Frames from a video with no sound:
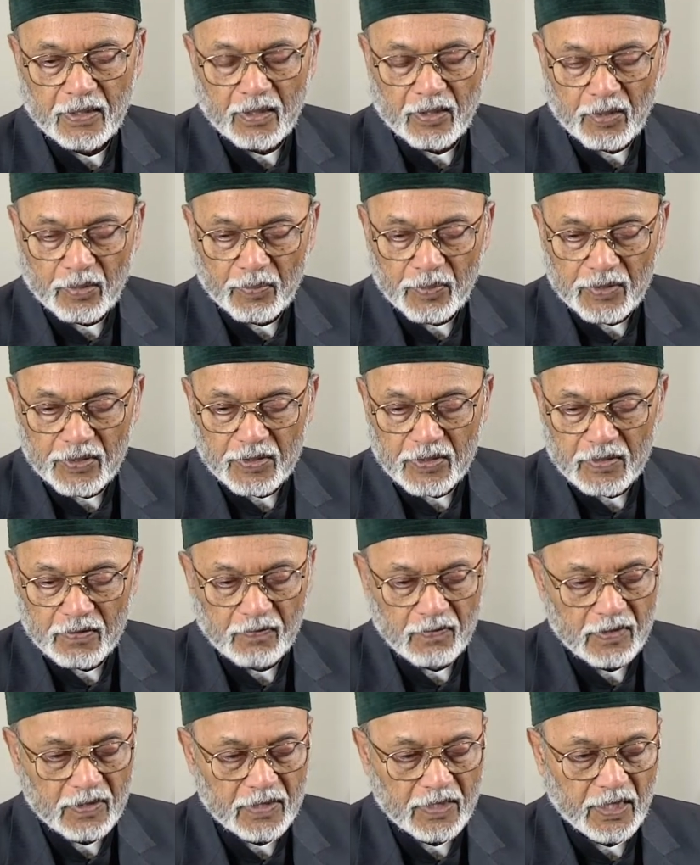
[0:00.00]
urban
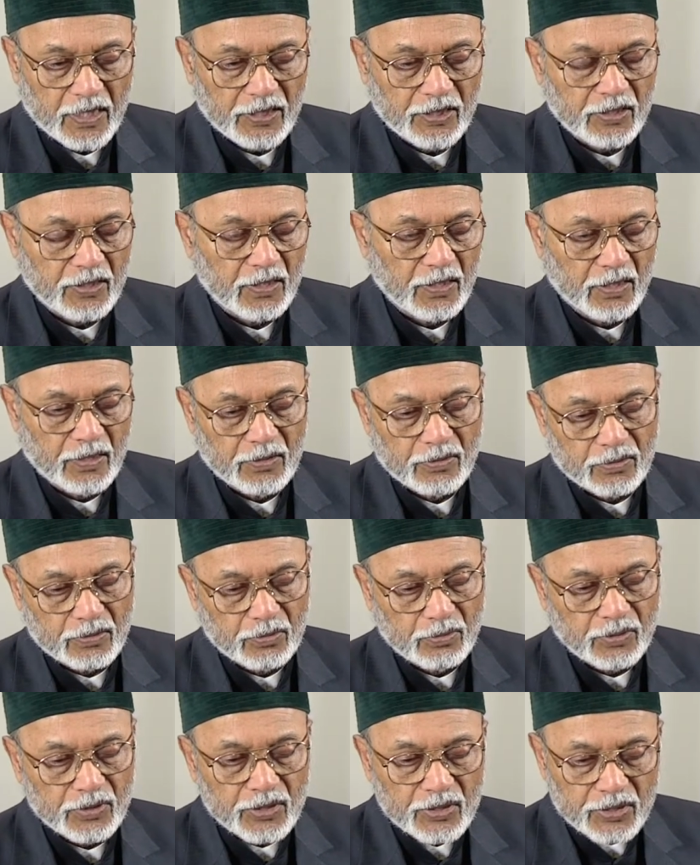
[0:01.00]
civilization in
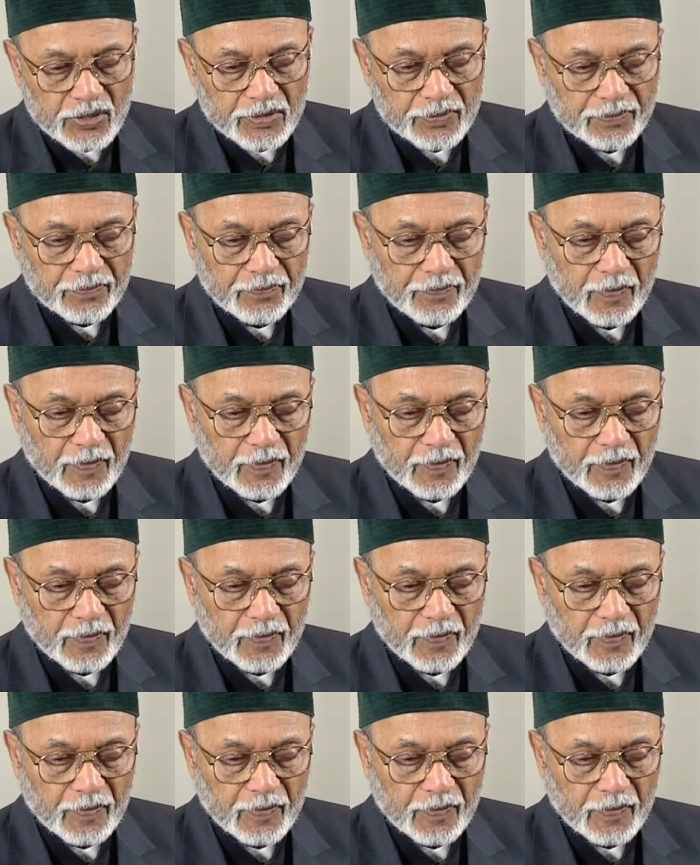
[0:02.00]
ruins,